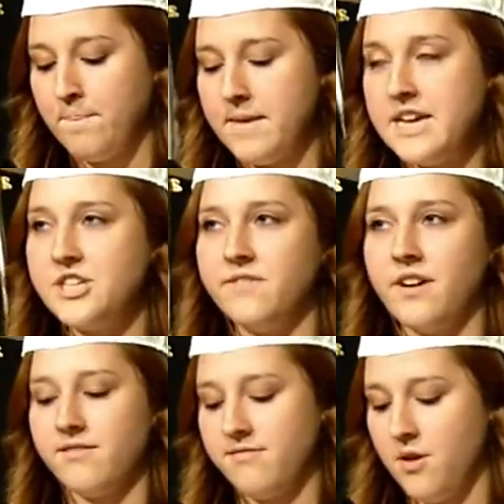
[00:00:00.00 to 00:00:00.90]
Each of
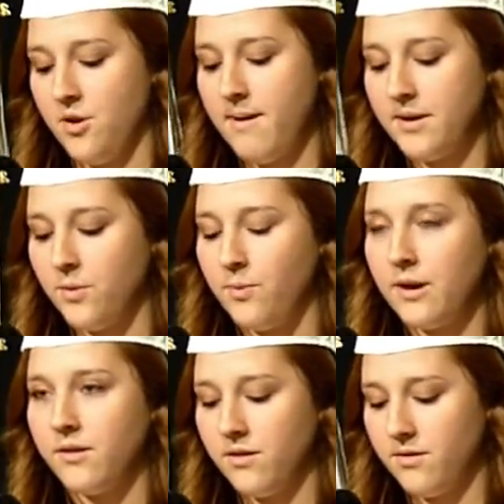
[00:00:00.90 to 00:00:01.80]
us, no matter
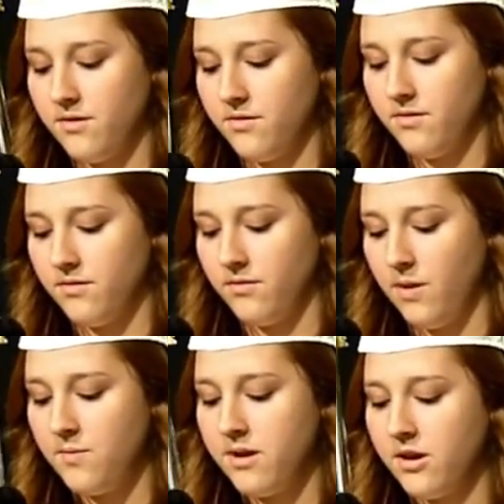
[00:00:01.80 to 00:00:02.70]

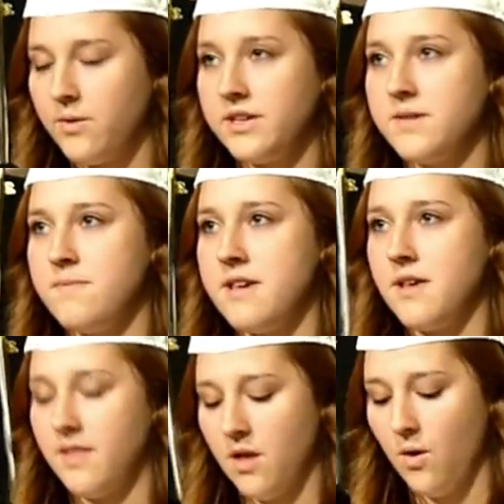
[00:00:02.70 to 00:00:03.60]
what we are going to
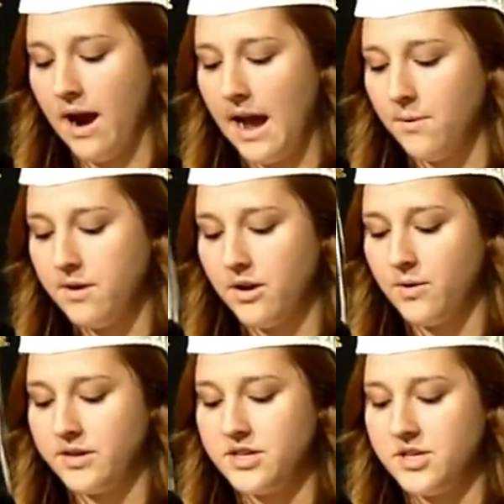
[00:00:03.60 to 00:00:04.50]
be or how we are
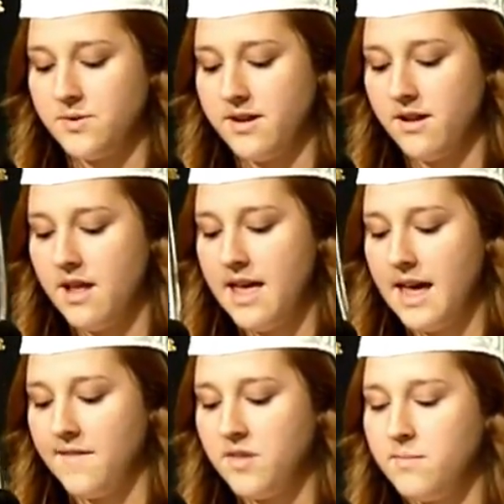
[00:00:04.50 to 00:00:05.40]
going to do it,
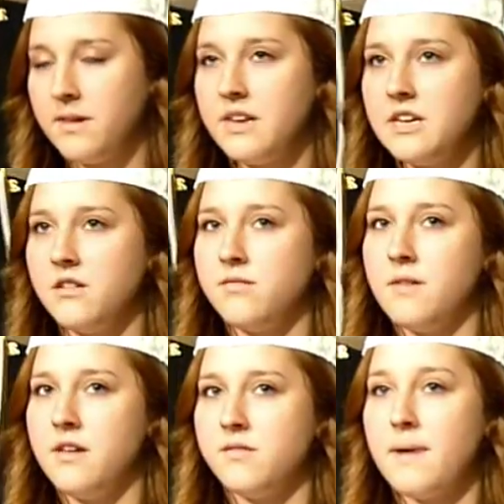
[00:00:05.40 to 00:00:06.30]
have the ability
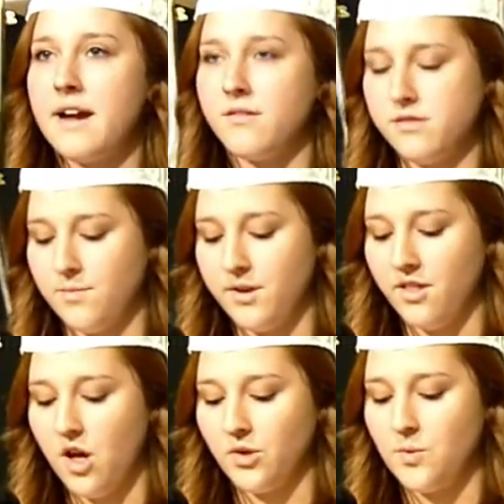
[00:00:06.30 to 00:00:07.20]
to inspire someone
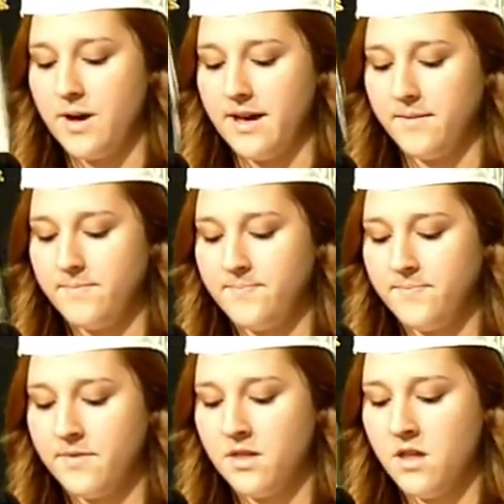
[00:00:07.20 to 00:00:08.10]
along the way.
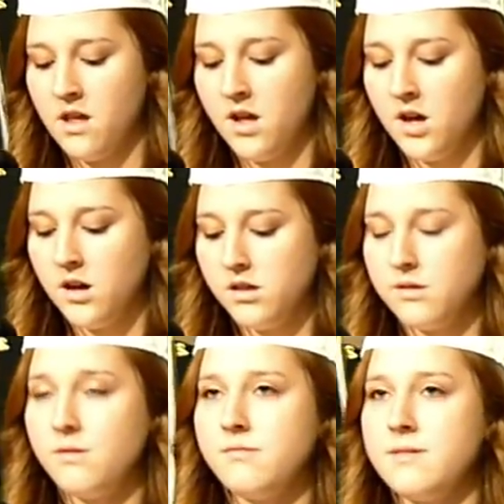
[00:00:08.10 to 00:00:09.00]

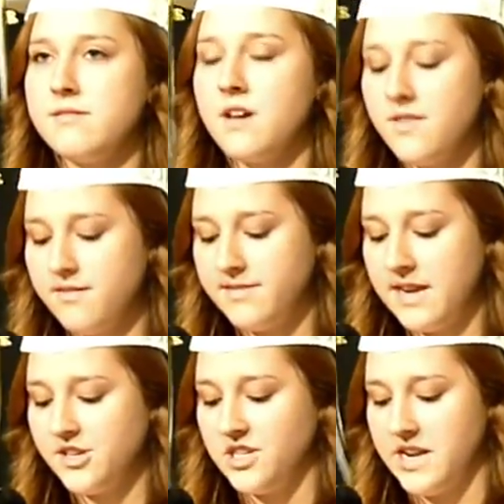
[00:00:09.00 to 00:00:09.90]
So as we sit on the
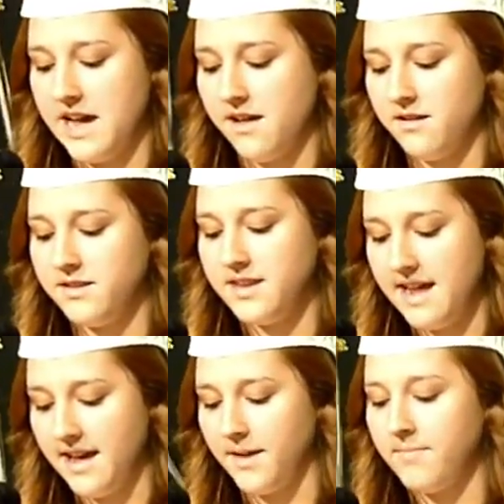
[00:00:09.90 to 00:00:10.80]
stage
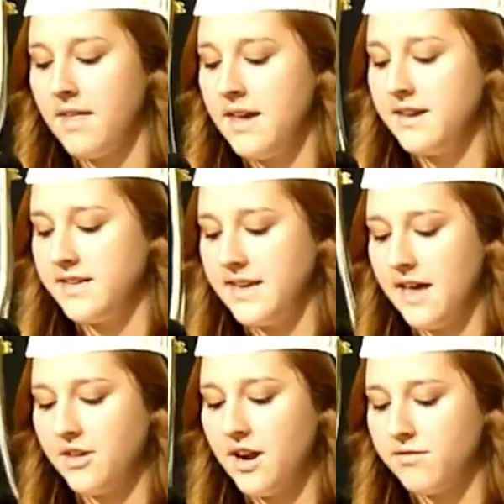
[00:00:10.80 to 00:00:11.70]
today,
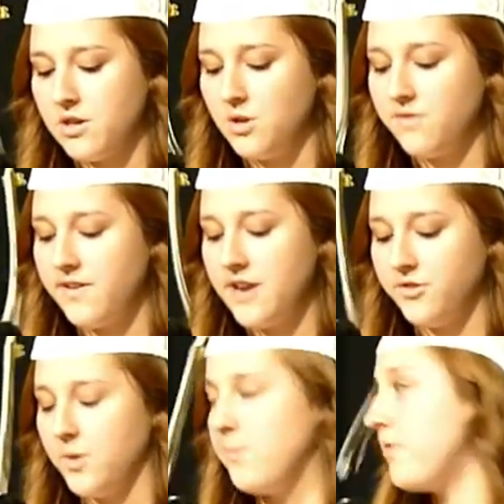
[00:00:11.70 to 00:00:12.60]
together as a unified
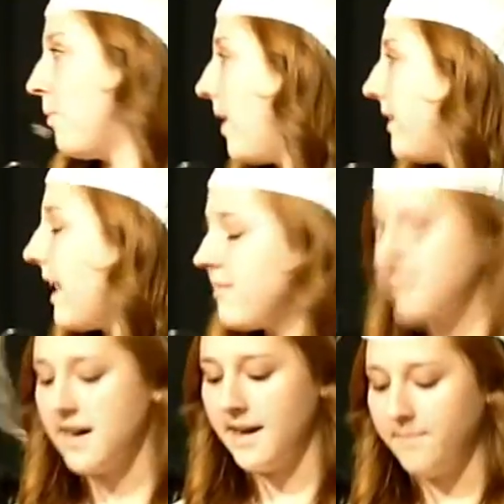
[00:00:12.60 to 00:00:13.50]
group for one last
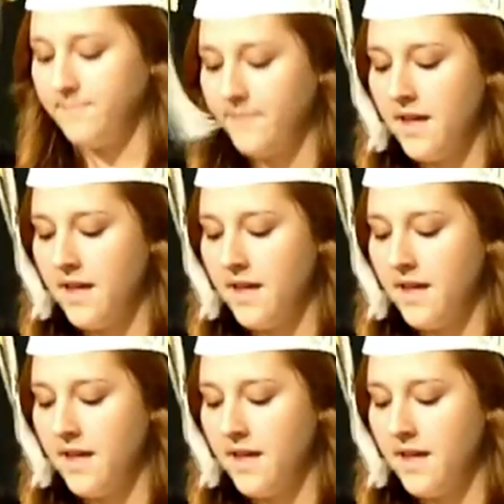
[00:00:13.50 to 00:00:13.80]
time,